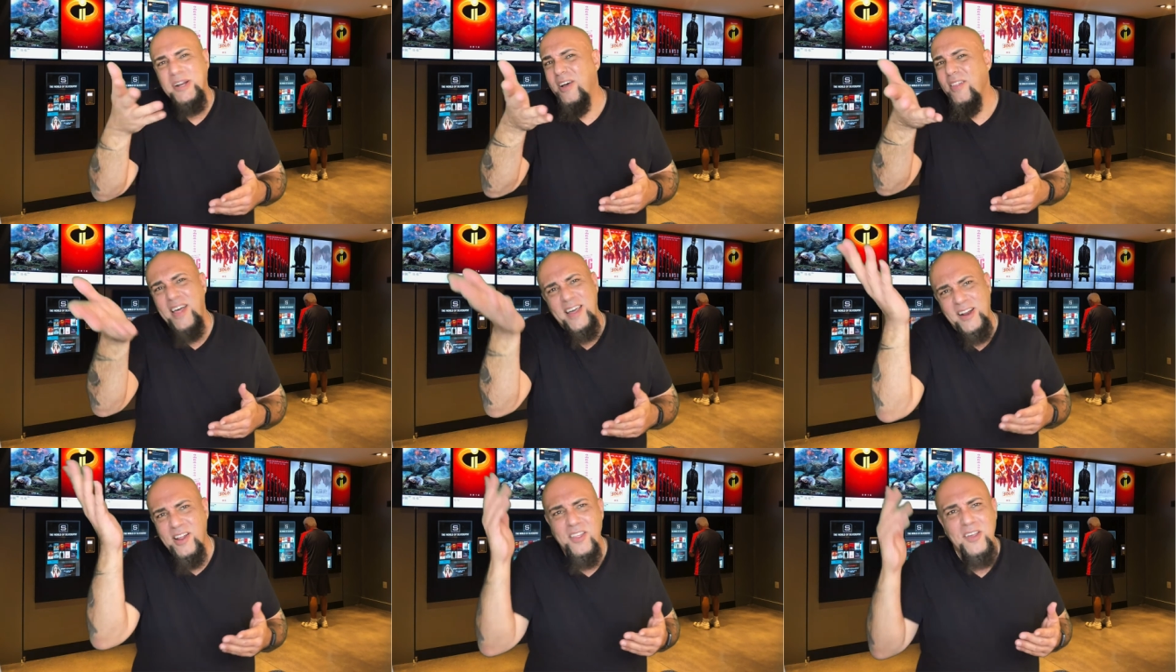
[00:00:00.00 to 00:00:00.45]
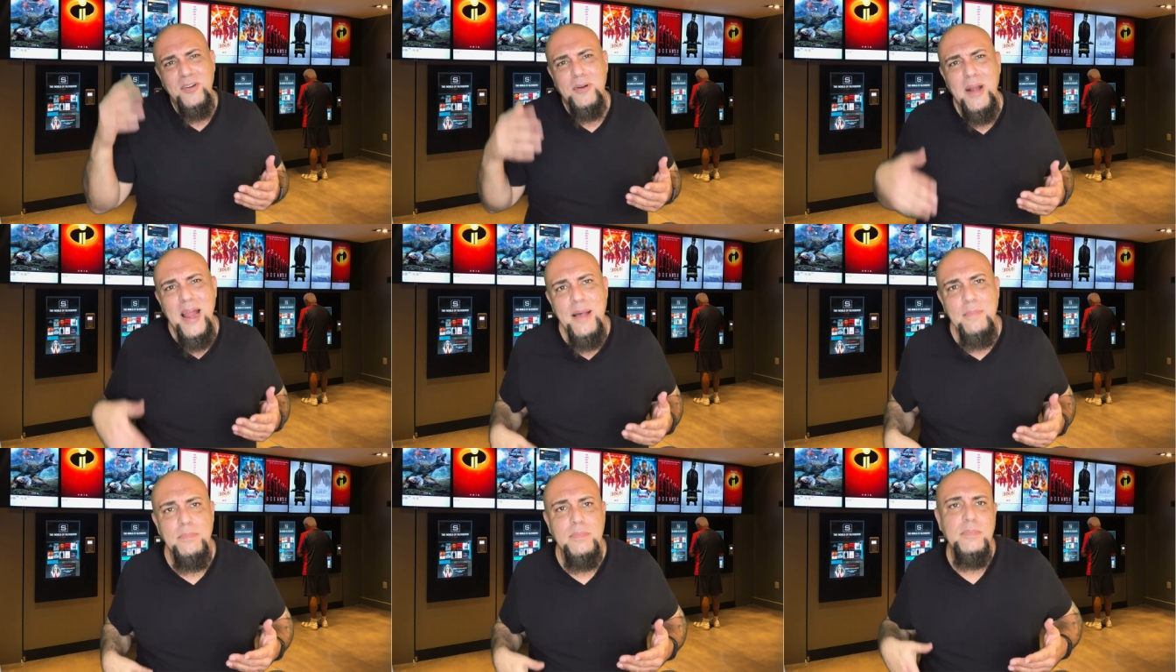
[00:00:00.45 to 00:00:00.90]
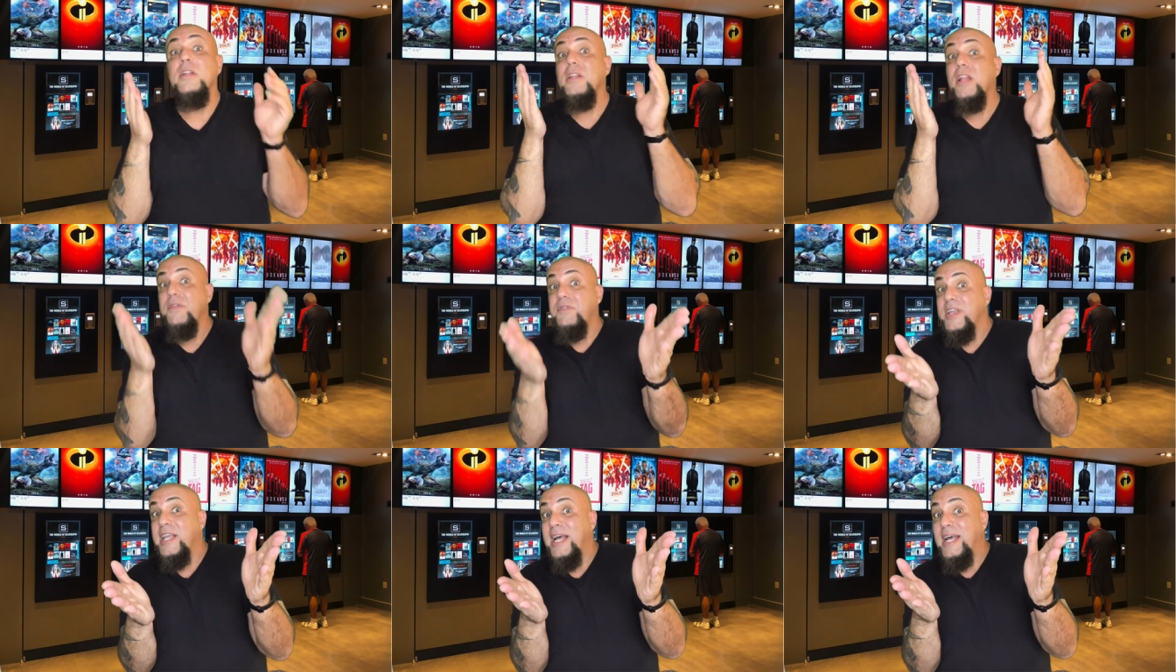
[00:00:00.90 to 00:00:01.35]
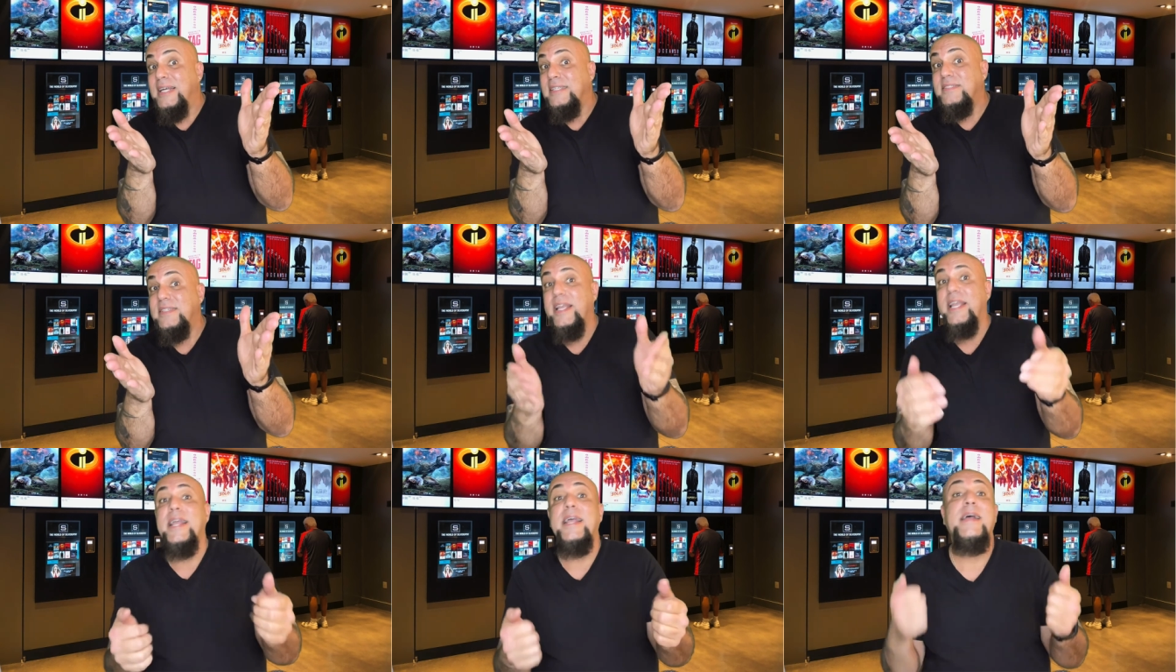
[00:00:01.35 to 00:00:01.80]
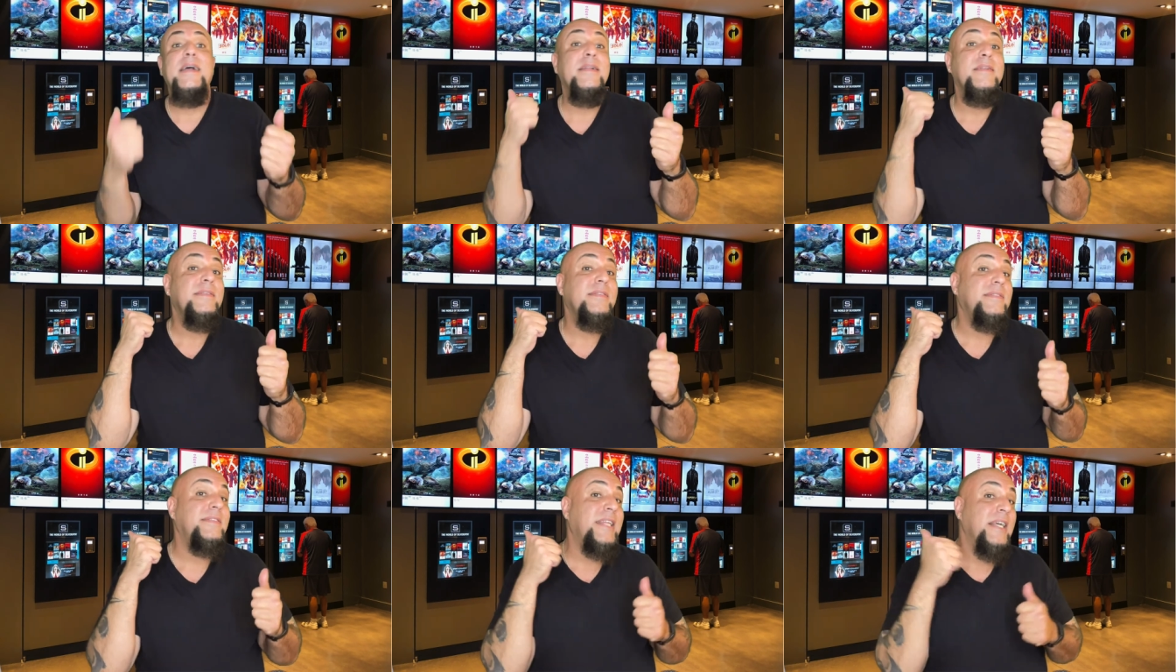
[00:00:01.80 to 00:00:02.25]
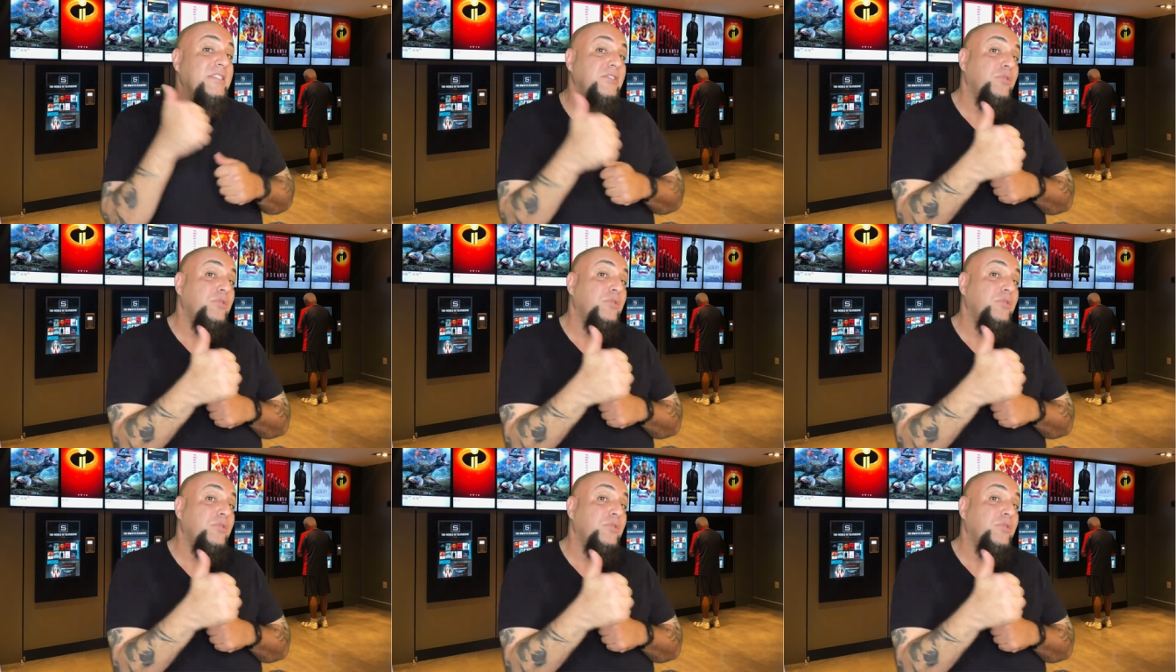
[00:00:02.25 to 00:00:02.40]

all that other crap. Love you guys, and thanks